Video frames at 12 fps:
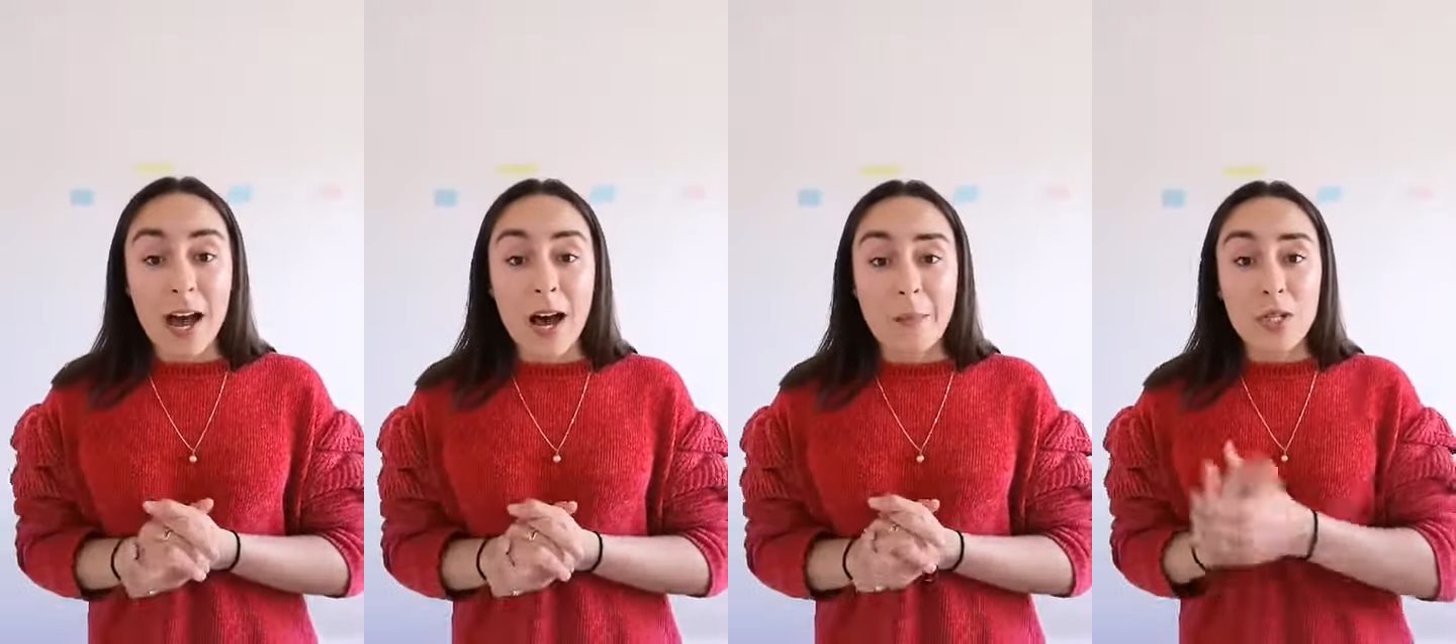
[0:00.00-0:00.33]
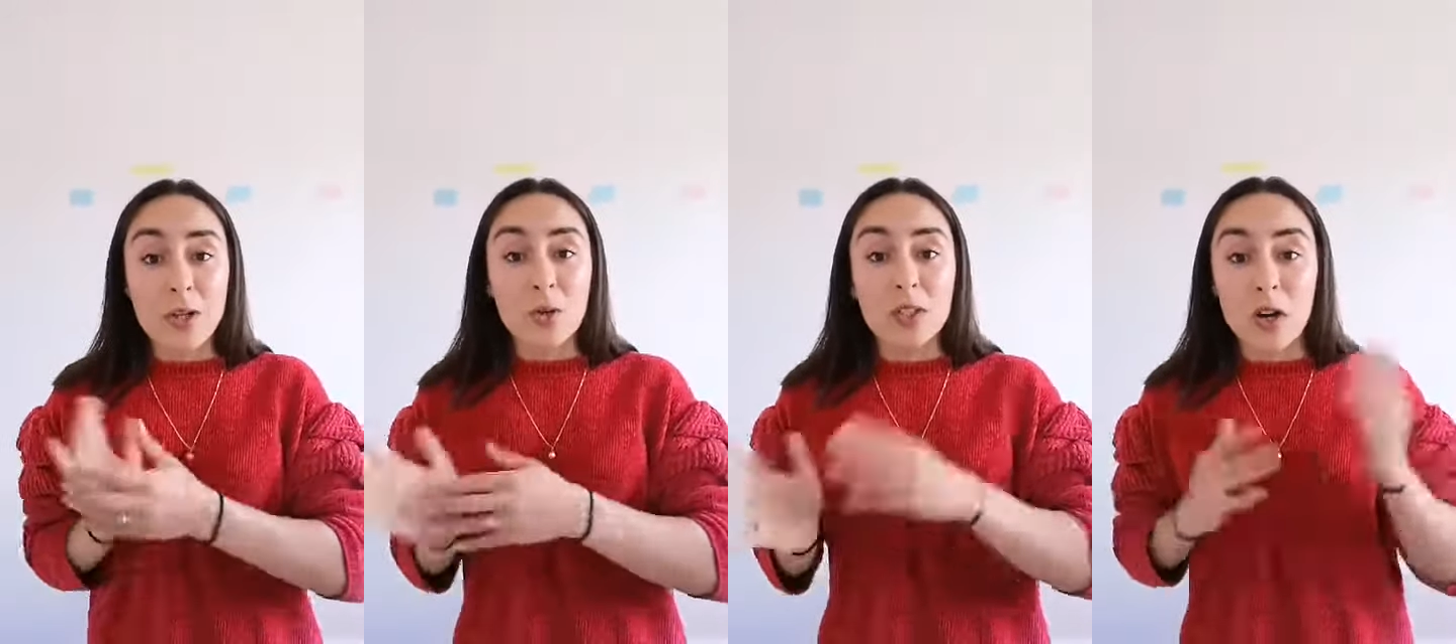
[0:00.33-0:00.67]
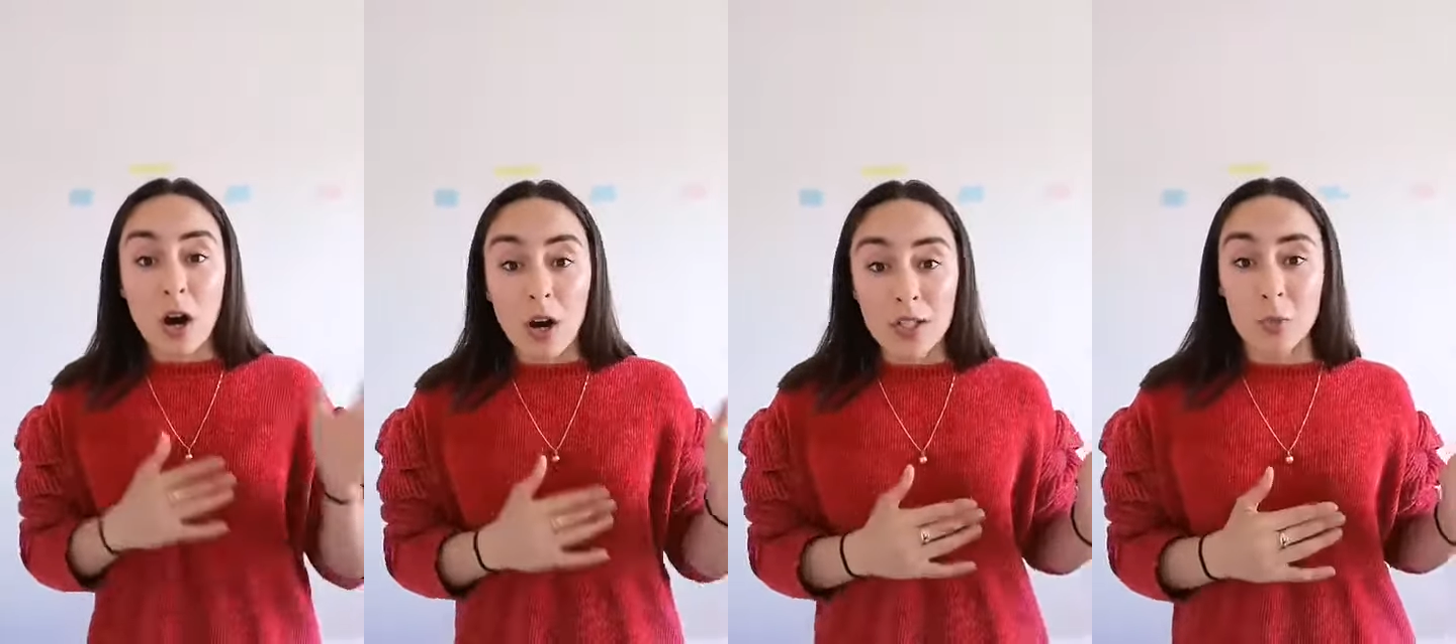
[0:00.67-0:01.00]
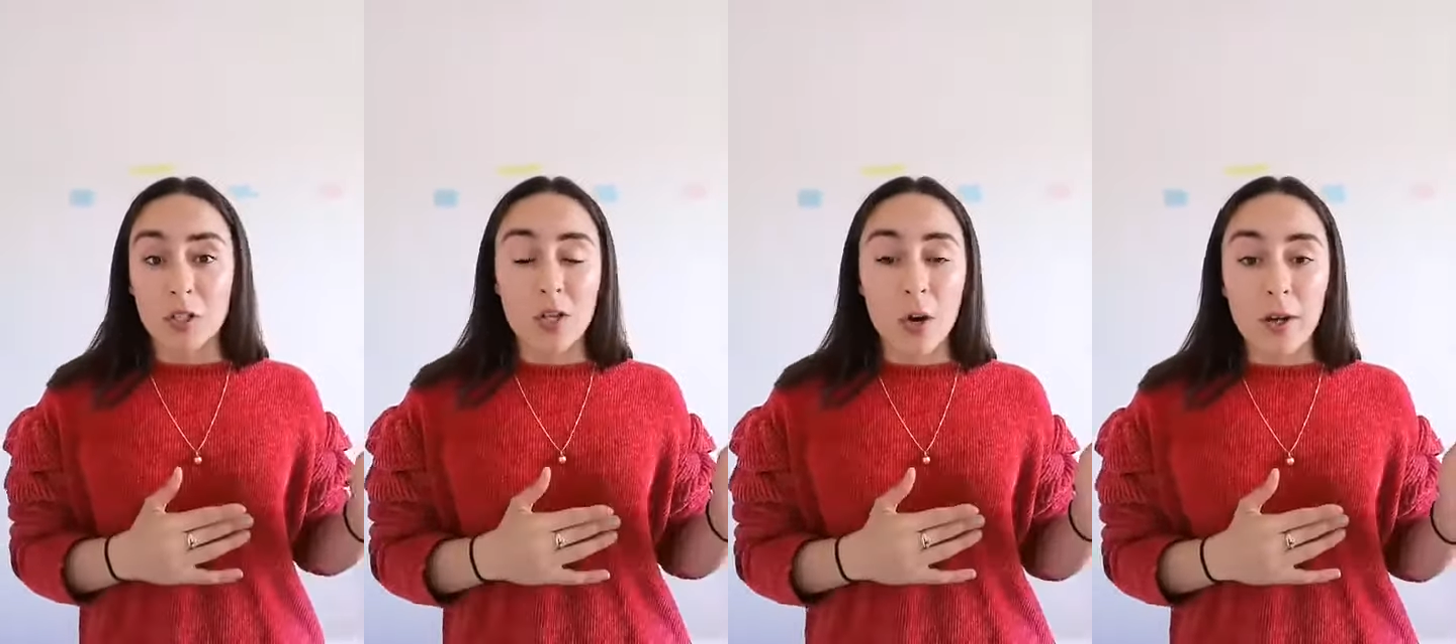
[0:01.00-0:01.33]
um, to disguise
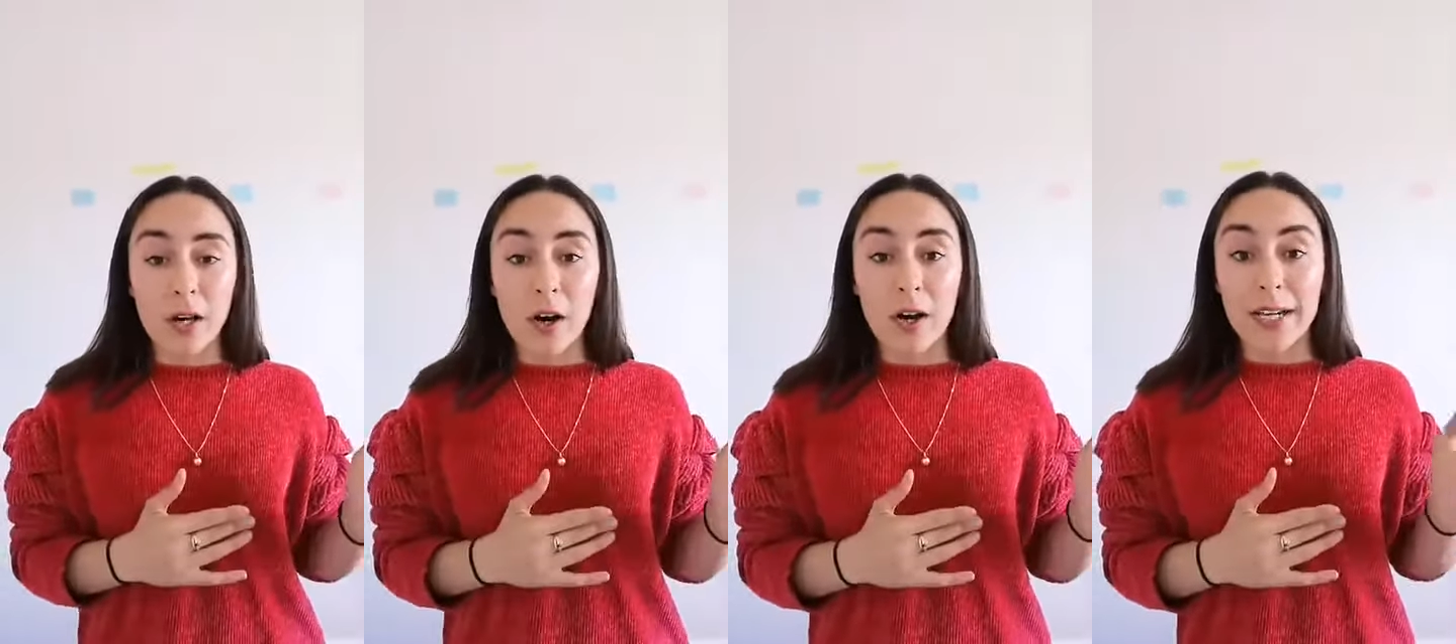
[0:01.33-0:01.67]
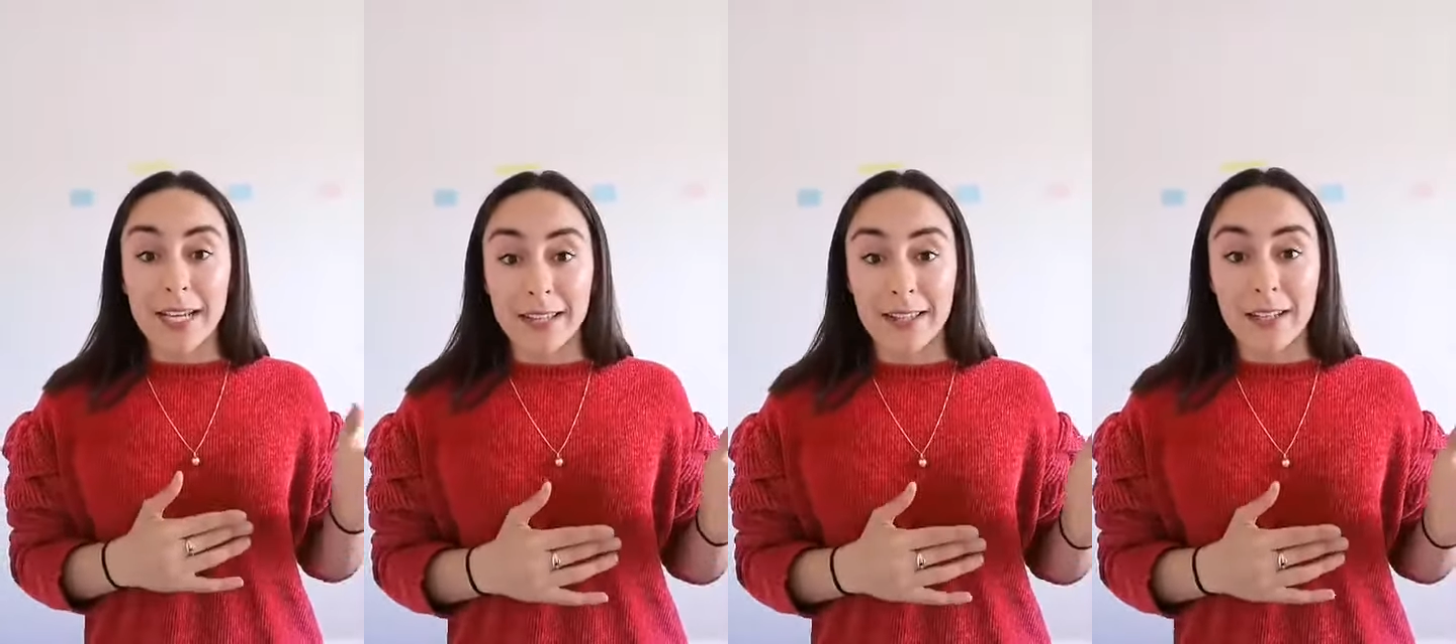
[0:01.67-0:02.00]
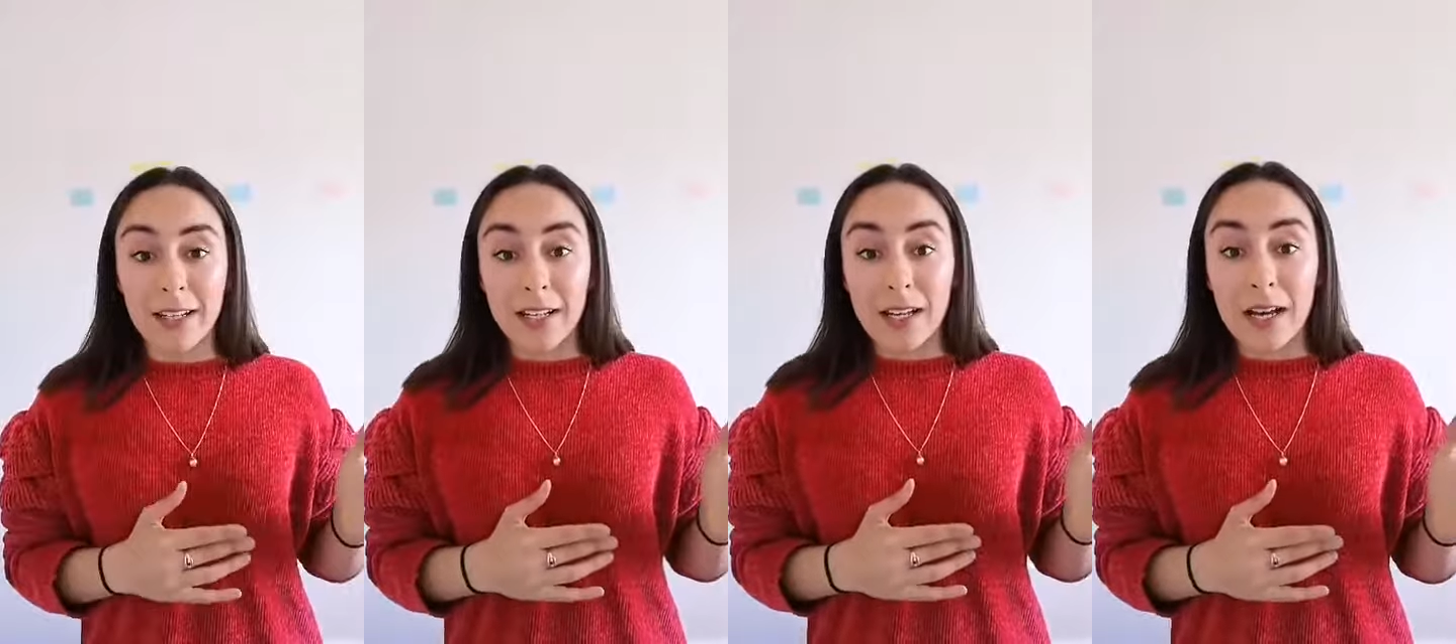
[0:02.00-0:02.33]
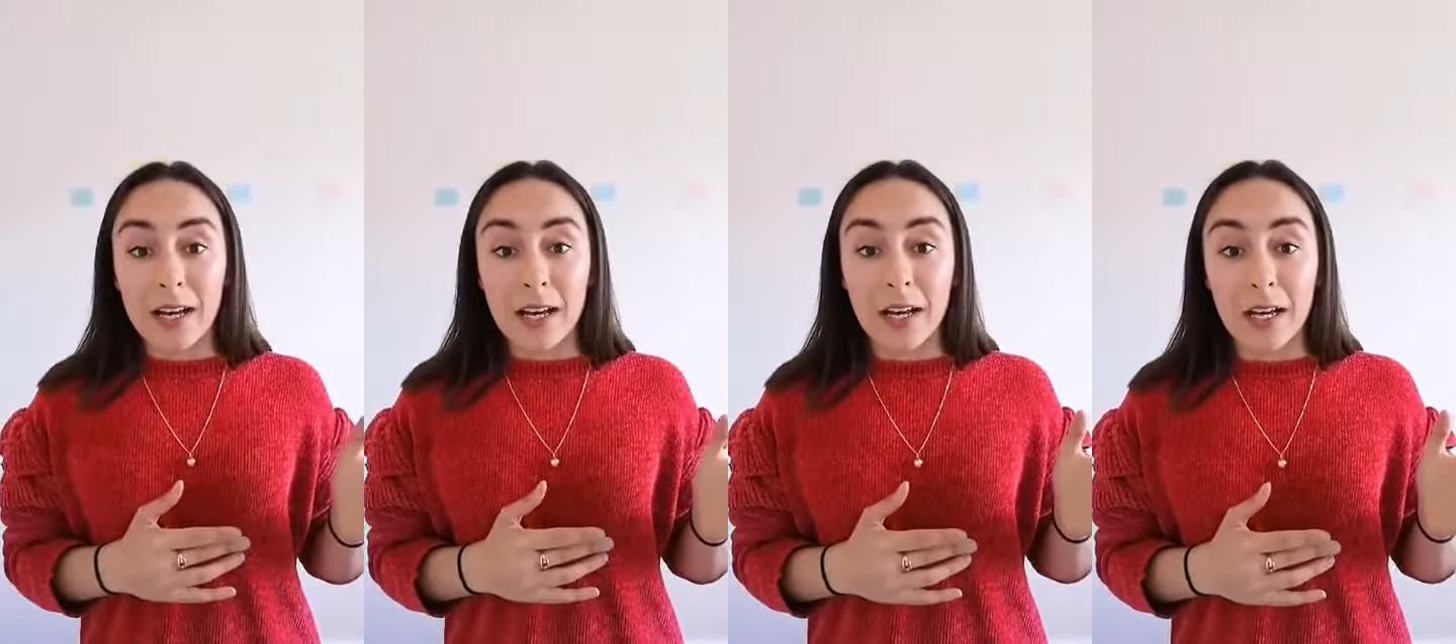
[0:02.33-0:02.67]
what's going on in
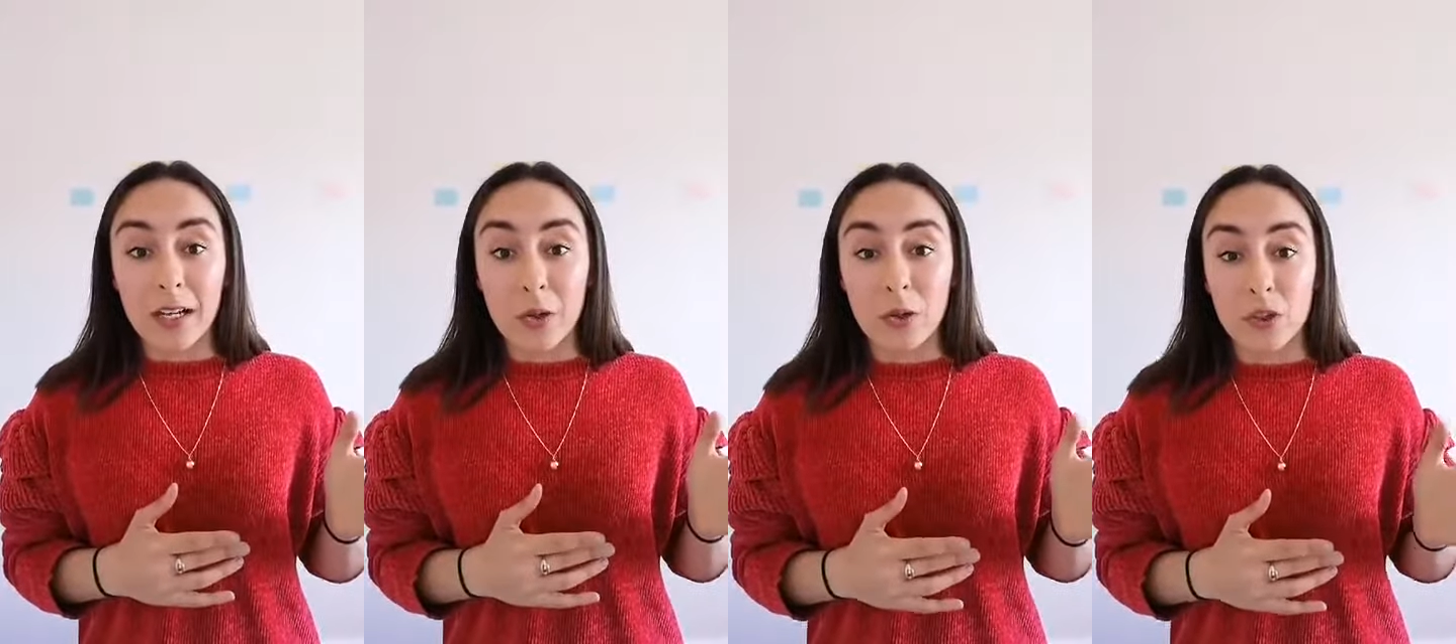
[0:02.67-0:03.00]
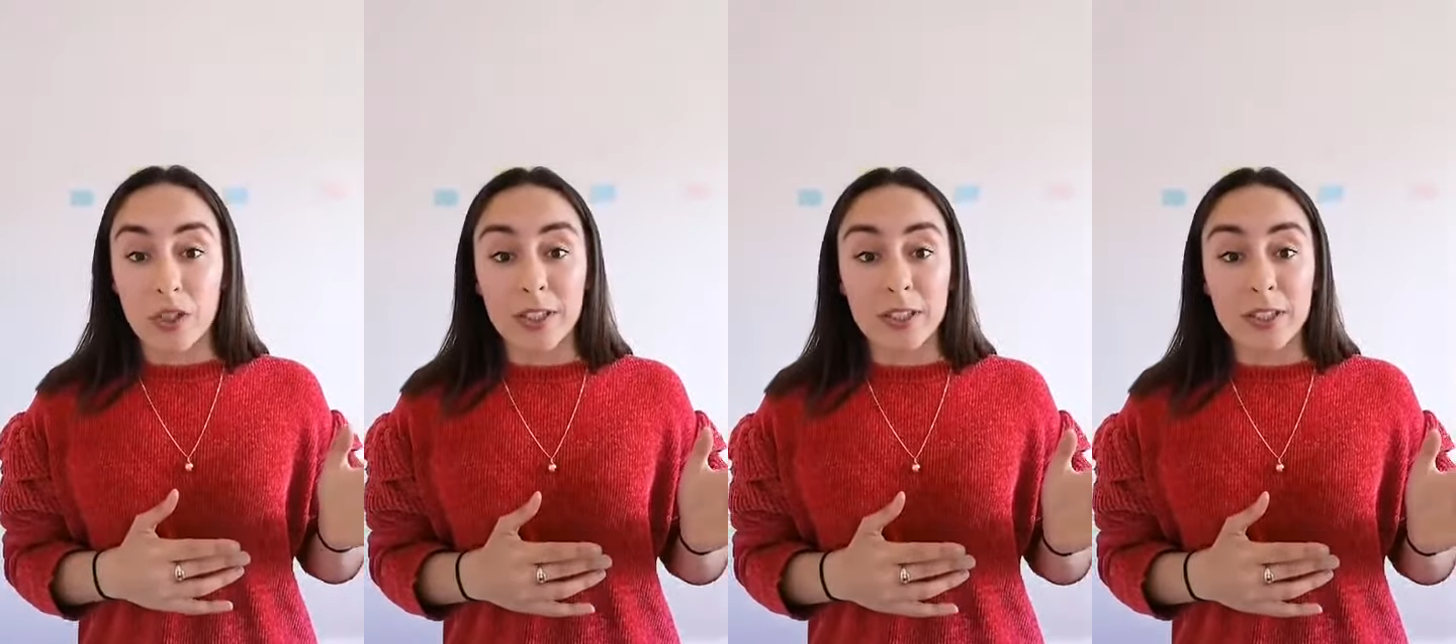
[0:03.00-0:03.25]
a country.